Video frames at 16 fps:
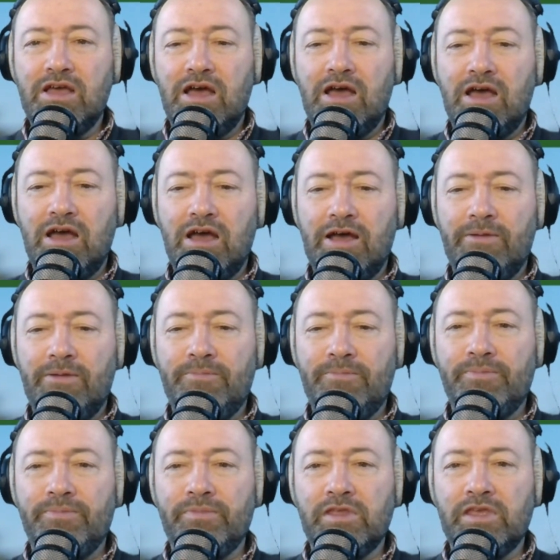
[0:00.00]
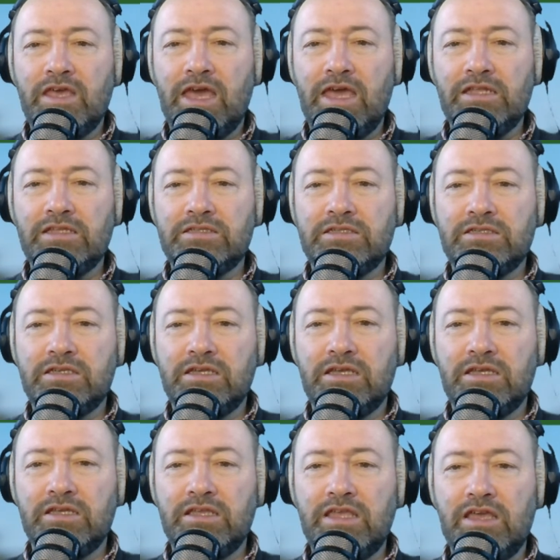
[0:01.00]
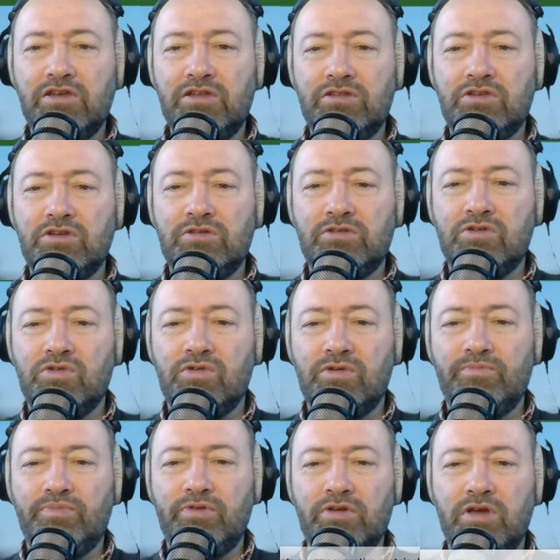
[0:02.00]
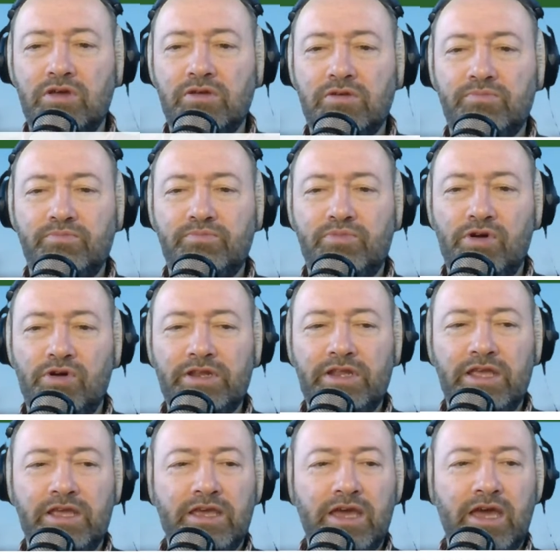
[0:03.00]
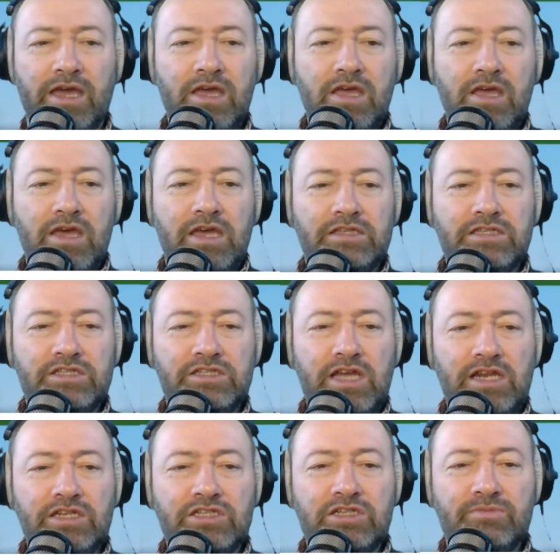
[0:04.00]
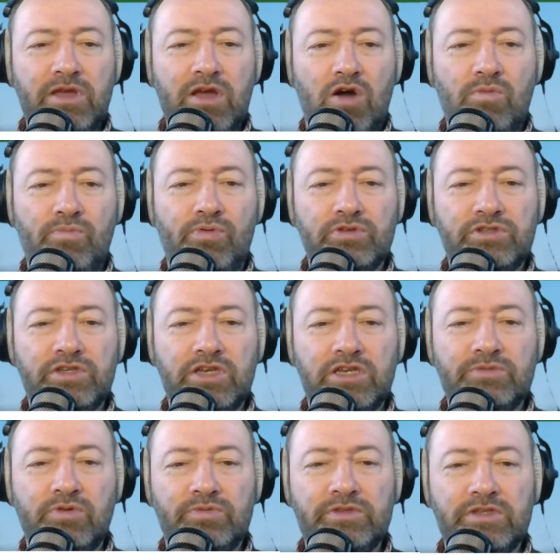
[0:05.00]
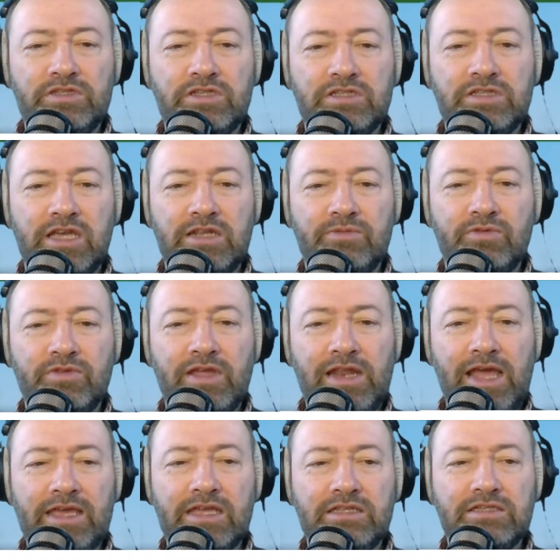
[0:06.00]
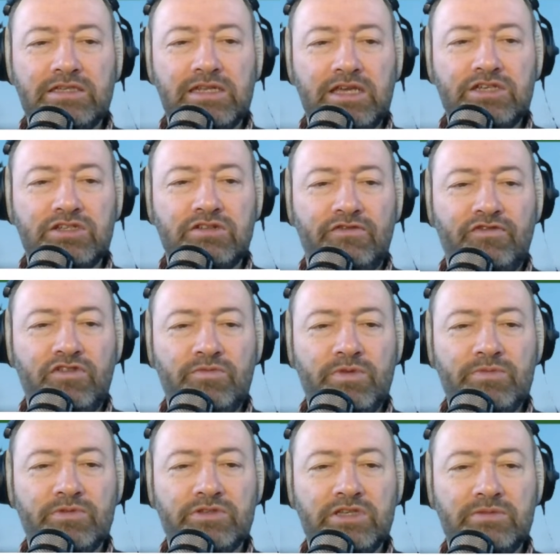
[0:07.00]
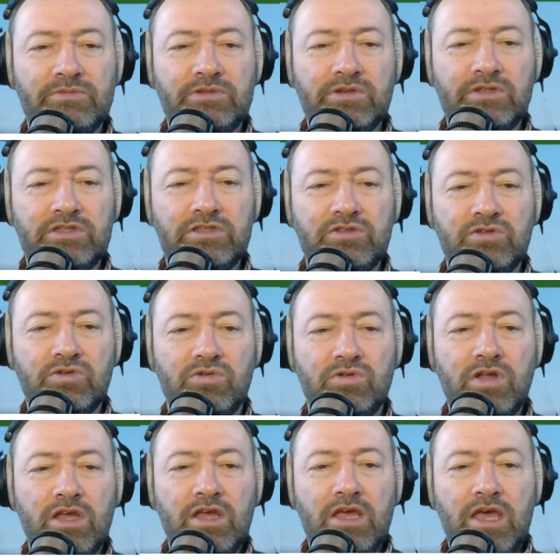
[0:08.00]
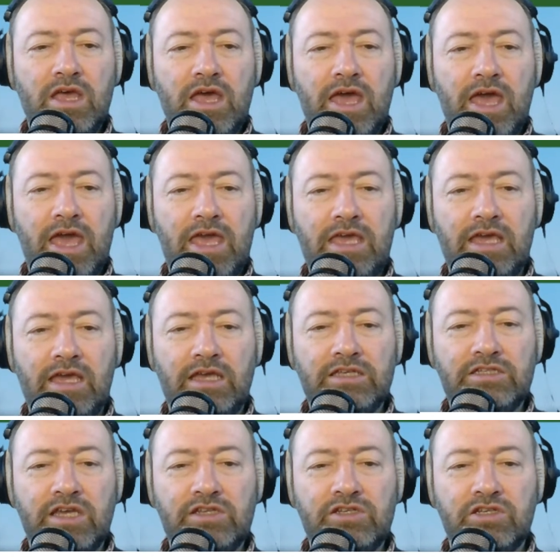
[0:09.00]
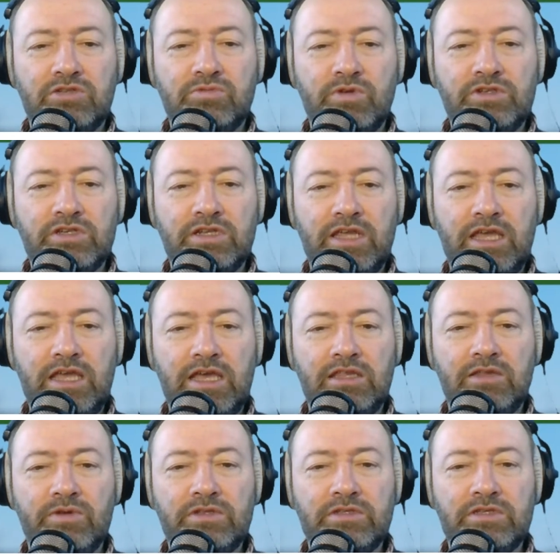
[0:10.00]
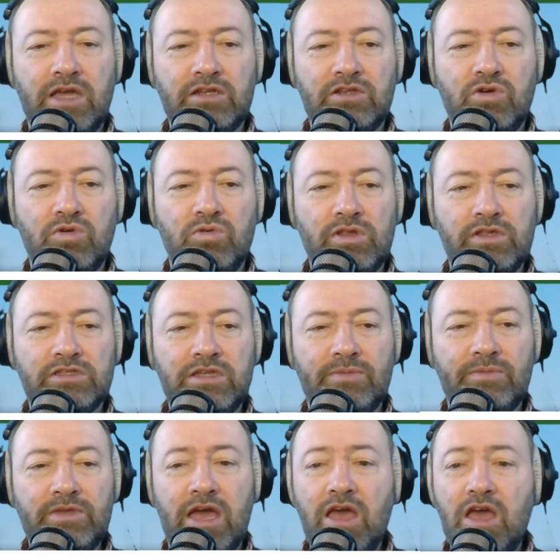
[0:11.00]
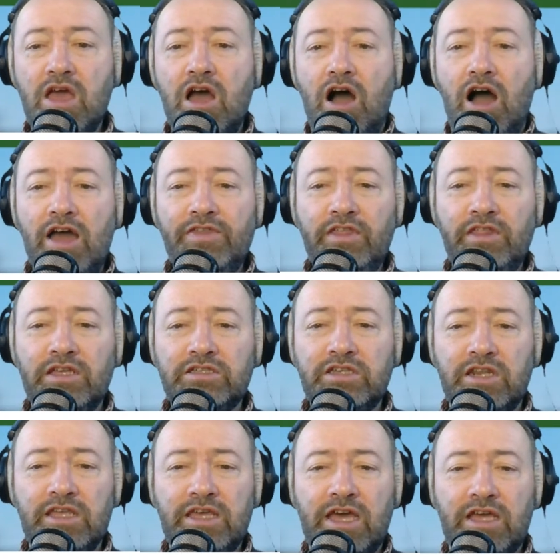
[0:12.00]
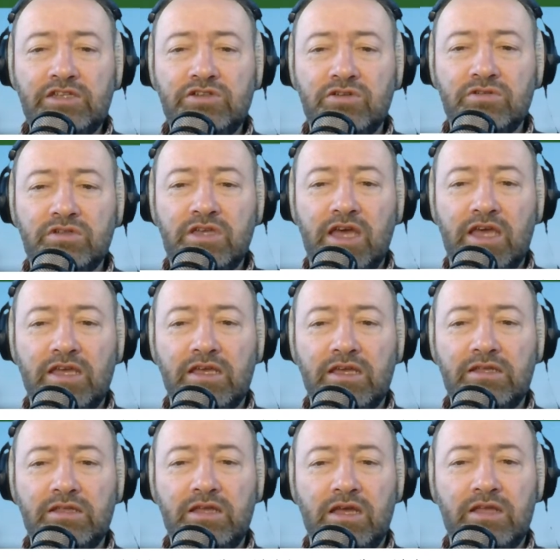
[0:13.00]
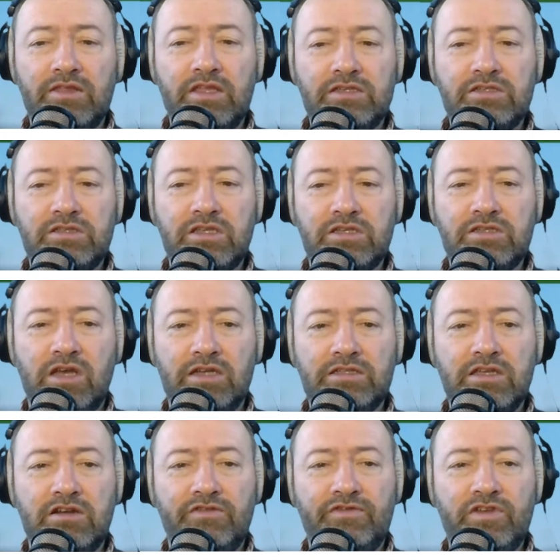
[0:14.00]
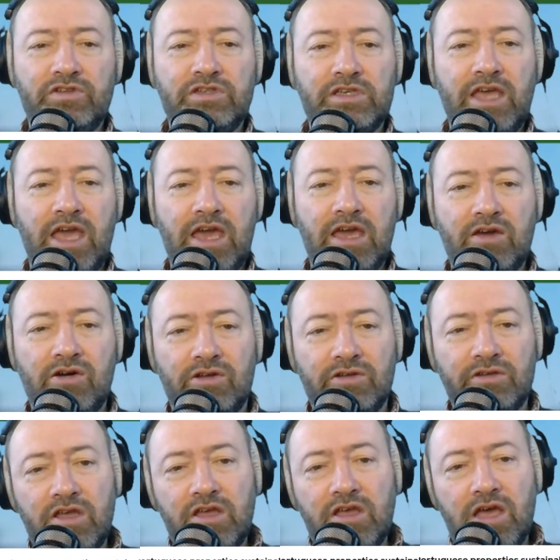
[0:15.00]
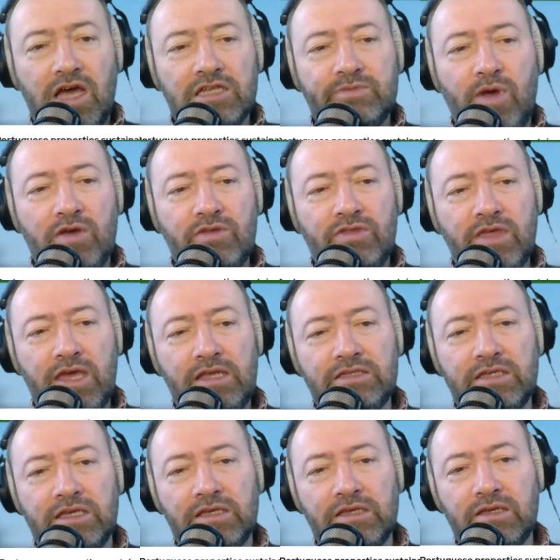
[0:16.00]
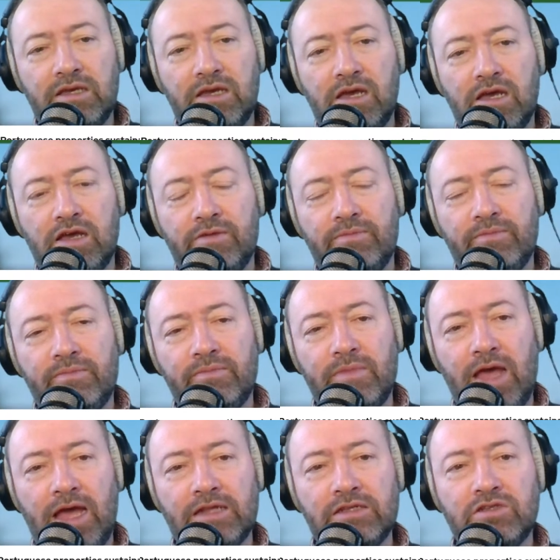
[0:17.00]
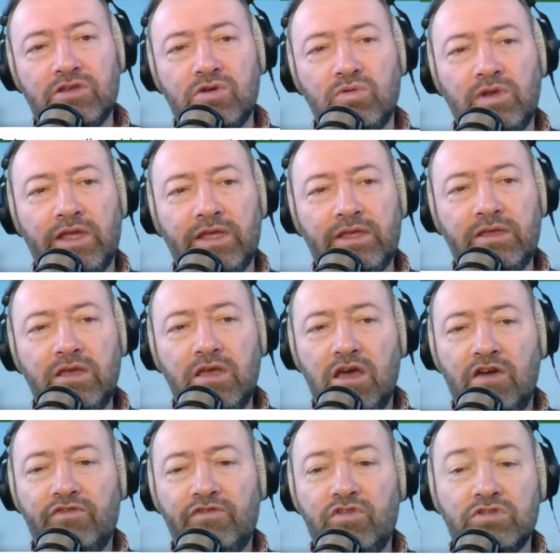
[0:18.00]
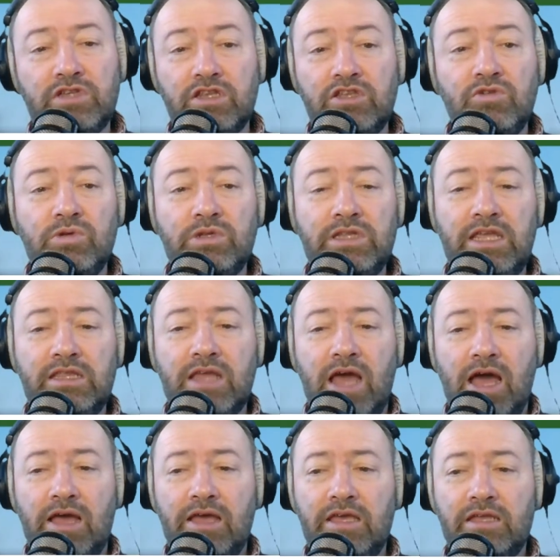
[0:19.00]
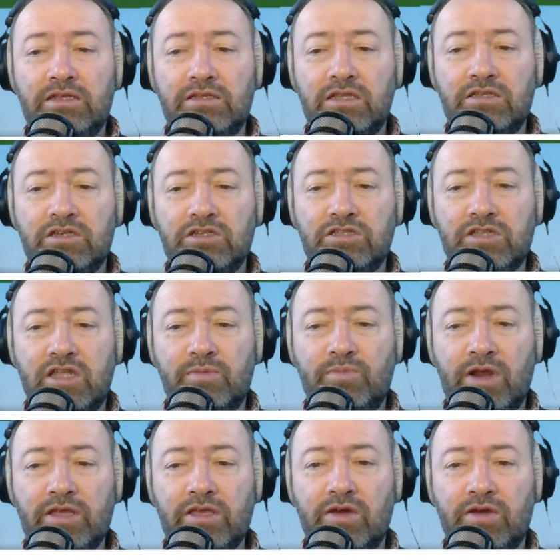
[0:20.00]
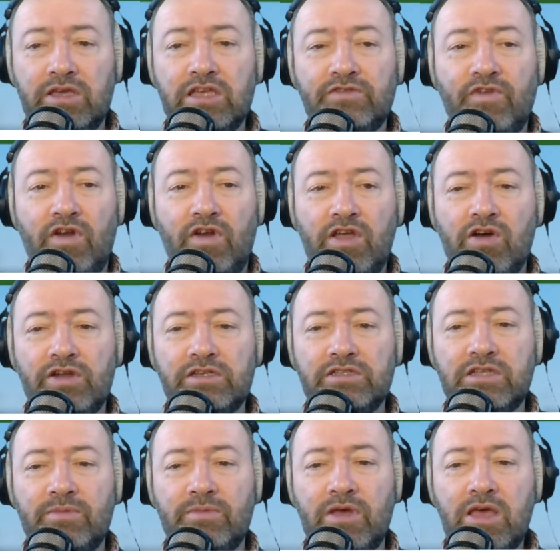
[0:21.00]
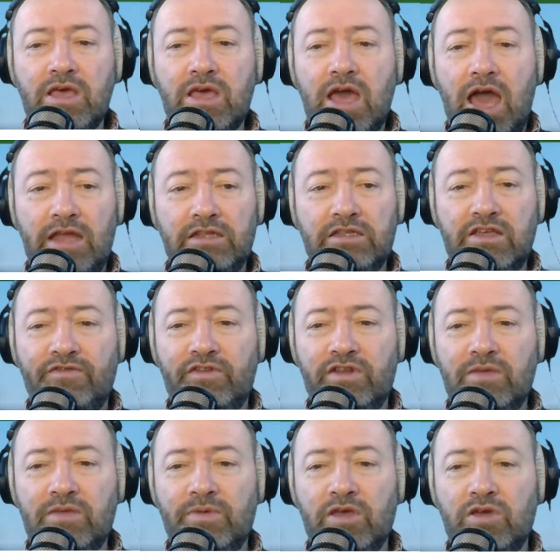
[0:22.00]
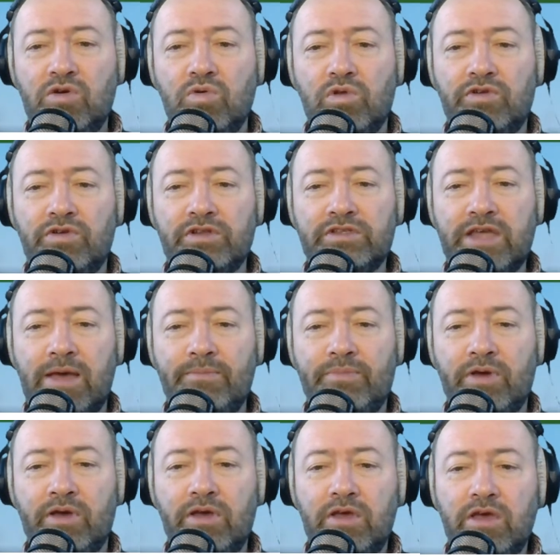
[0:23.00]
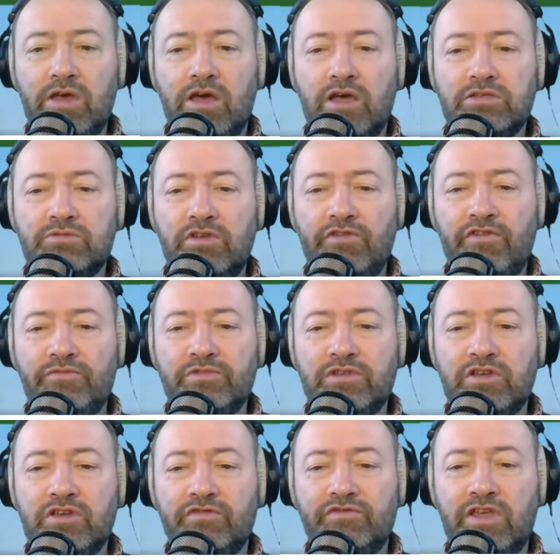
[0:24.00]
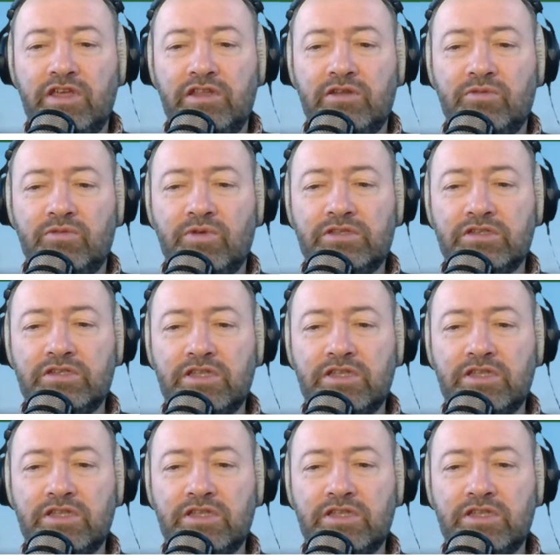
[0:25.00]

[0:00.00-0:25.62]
Kate, good point here, Kate. It's a challenge to make old Portuguese properties sustainable. They lack insulation. A few people seem to install heat exchangers, which can heat in the winter and cool in the summer. Yeah, I think that's going to catch on, Kate. This idea of using aircon as both heating and cooling, of course, and you would need that in Castelo Branco. It gets very hot in the summer and definitely a bit cooler and damper as we've observed in the winter.